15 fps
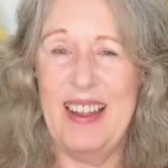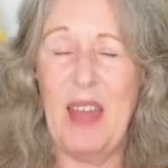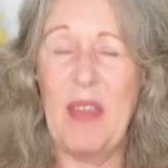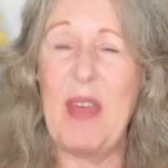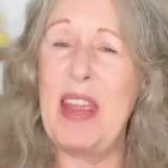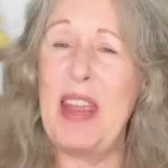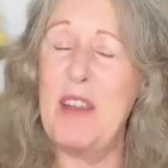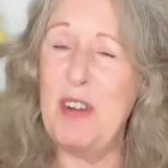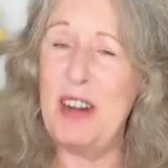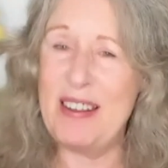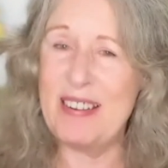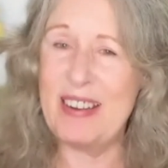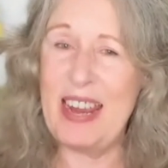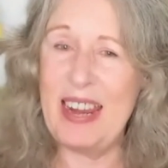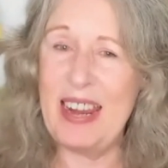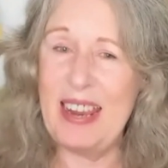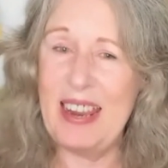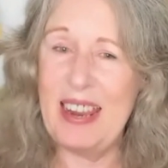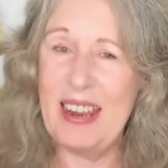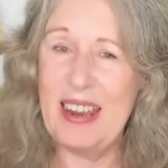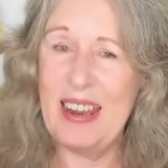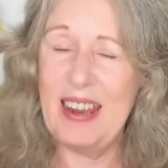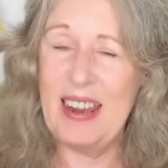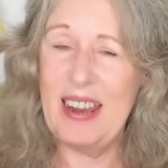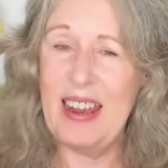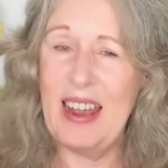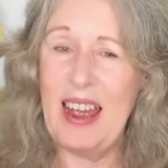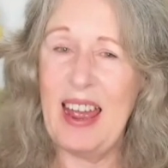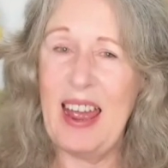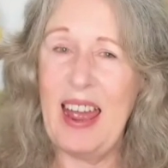Thank you for listening.
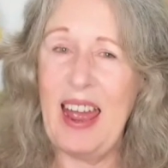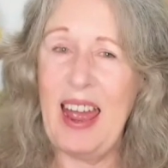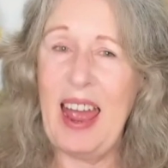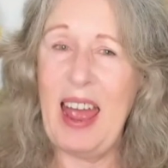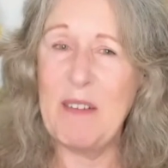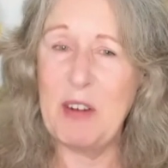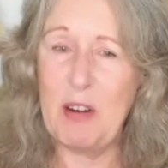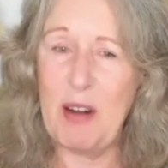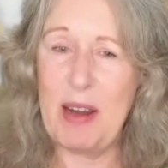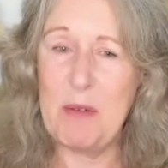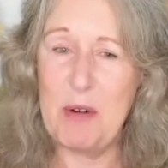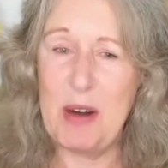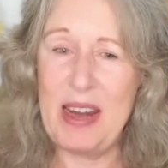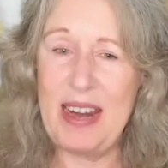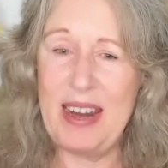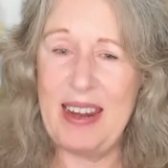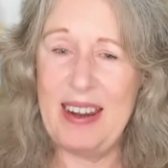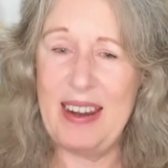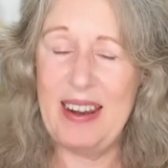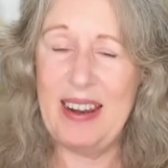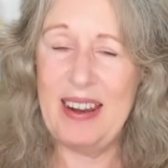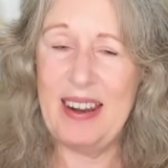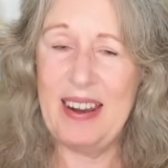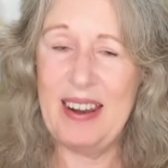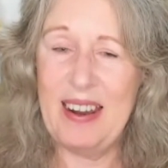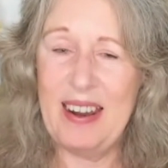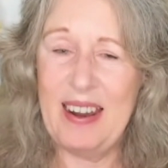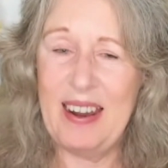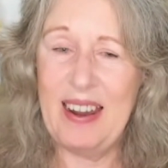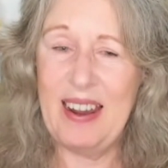Have a great week.
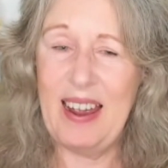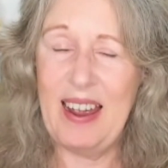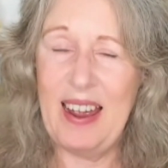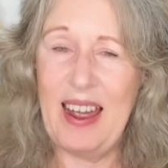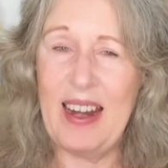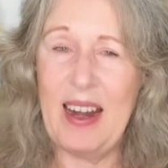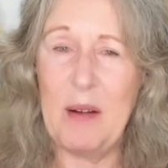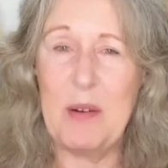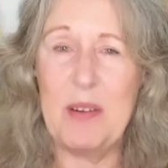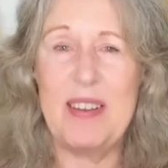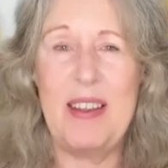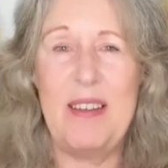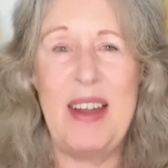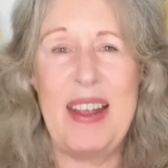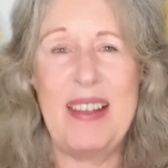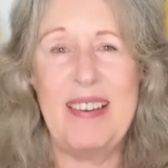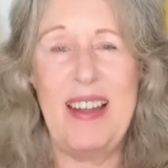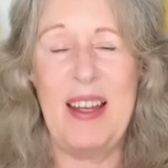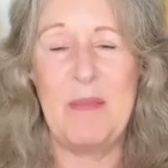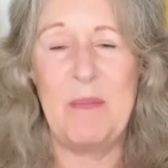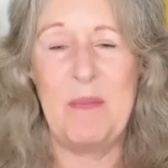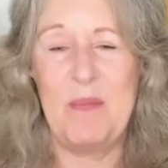And I will see you next time.